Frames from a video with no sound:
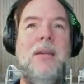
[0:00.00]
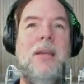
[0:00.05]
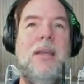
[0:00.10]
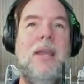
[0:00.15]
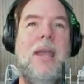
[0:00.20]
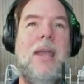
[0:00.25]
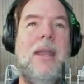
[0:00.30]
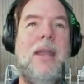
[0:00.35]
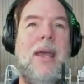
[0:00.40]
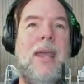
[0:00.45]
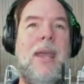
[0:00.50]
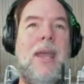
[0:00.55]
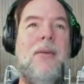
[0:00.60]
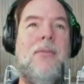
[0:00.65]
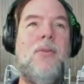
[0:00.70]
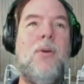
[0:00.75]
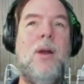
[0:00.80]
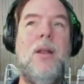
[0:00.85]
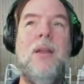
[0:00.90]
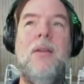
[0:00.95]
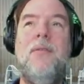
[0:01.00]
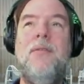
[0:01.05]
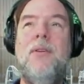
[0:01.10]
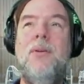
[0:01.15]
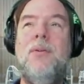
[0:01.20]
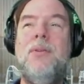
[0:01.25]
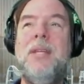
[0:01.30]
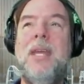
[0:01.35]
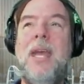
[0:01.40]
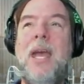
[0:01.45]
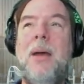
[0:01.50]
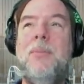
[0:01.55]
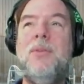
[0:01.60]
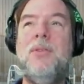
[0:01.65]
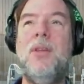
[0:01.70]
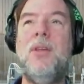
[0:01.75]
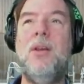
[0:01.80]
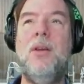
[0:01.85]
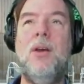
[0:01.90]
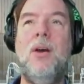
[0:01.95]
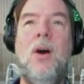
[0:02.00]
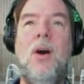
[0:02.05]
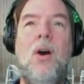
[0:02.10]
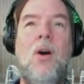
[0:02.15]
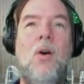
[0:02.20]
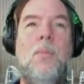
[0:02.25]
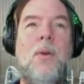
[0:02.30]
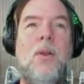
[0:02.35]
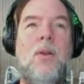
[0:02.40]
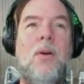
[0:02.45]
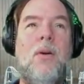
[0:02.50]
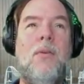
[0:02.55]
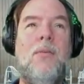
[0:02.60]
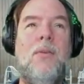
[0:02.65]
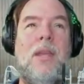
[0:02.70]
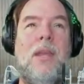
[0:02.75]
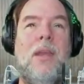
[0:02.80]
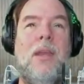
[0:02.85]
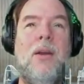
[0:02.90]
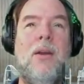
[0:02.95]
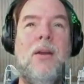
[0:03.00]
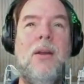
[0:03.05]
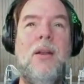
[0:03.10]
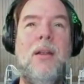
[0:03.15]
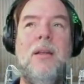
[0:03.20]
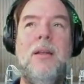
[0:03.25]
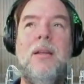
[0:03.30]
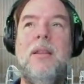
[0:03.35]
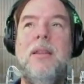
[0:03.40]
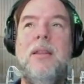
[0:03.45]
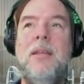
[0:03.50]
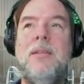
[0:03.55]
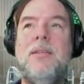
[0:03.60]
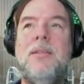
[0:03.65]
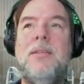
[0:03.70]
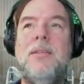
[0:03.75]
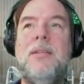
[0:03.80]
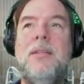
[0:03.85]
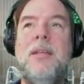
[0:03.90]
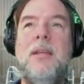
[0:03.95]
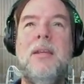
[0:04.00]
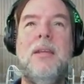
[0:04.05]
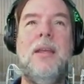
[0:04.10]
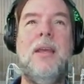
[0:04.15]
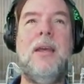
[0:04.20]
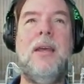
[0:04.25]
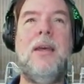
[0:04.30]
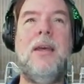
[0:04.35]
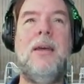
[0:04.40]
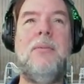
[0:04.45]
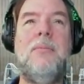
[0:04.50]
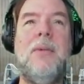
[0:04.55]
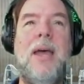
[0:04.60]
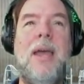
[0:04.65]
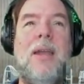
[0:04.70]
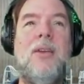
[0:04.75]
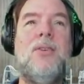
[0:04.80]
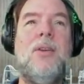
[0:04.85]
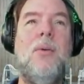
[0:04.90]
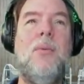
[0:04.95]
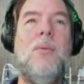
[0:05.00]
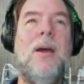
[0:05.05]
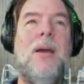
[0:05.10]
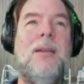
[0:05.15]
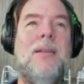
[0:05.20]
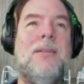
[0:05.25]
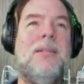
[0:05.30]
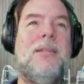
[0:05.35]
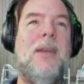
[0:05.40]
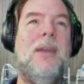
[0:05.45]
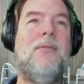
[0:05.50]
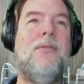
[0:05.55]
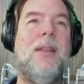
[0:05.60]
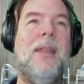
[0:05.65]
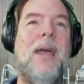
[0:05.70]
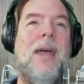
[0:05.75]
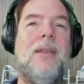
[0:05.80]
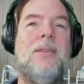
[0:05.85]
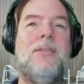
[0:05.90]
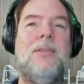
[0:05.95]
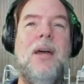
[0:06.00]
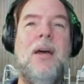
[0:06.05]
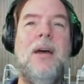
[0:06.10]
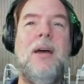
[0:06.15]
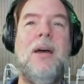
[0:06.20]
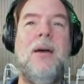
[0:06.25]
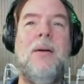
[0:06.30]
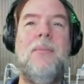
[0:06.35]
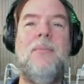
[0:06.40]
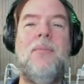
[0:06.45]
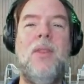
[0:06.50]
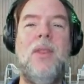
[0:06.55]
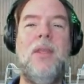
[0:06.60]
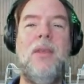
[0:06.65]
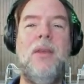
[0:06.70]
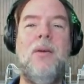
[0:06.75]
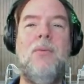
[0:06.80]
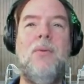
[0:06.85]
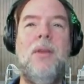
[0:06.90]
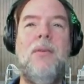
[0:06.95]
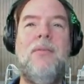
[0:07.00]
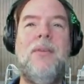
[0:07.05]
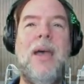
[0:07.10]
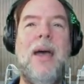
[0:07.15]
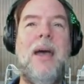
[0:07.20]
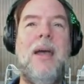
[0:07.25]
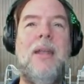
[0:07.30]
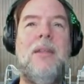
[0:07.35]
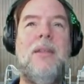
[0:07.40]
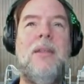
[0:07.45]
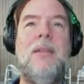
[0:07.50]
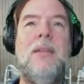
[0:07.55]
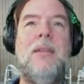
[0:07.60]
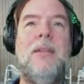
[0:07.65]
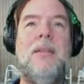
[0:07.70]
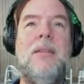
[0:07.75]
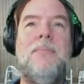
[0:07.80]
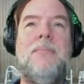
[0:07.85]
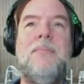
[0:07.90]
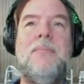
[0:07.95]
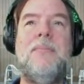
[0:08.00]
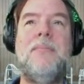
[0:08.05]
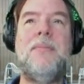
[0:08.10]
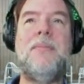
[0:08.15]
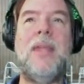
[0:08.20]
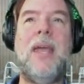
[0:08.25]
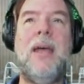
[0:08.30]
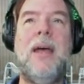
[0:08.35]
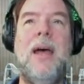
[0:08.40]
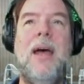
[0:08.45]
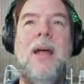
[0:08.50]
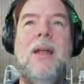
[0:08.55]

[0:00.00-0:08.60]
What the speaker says: and I have quite a few tabs open over here. This actually I wanted to save for last. We've got, I'll